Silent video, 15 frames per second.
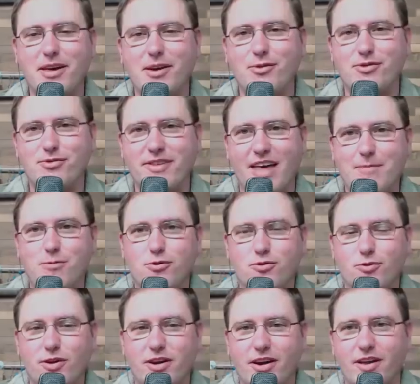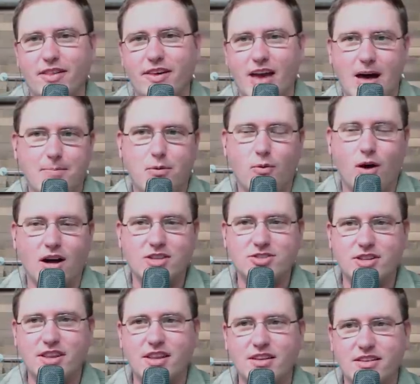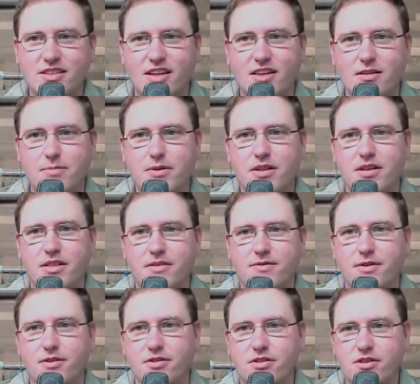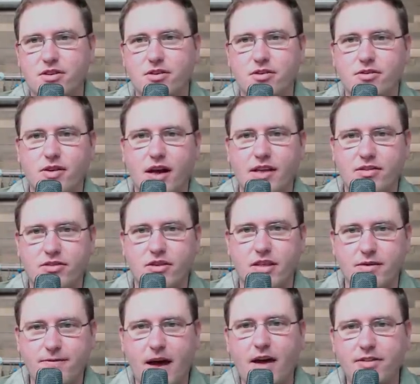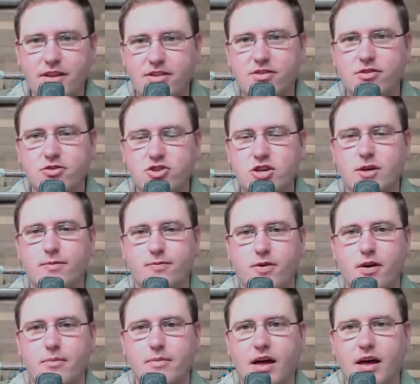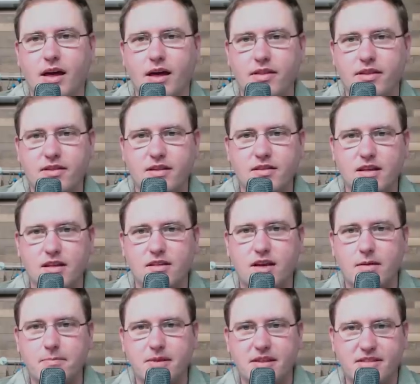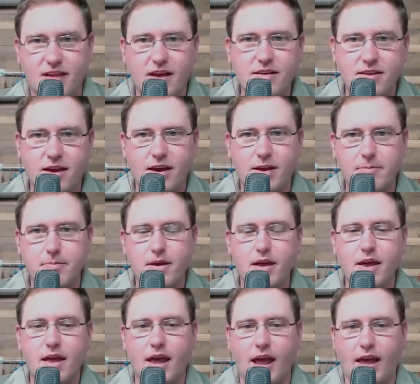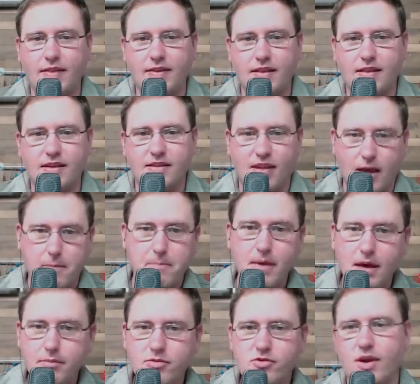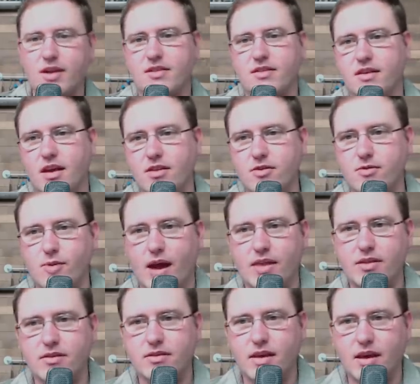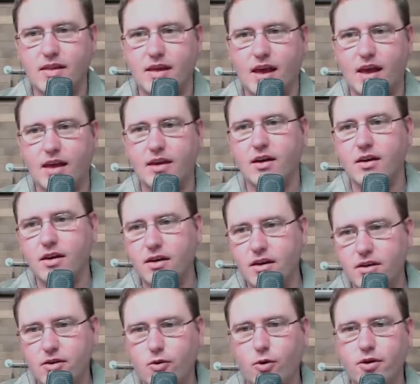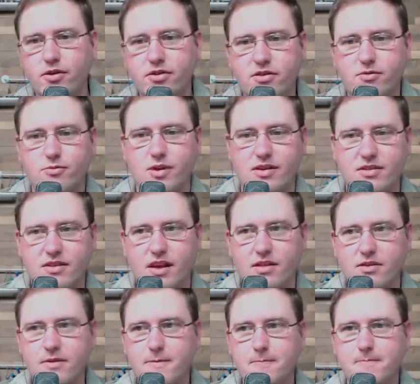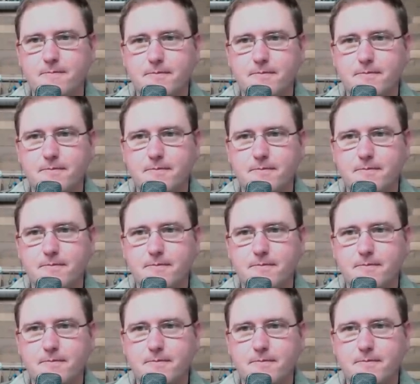it was when Apple was working on the Apple Watch, and they decided to put it on the phones too. And right. so they found this new chip from uh, this little company, SiTime, and it is a MEMS resonator rather than a quartz how, resonator. How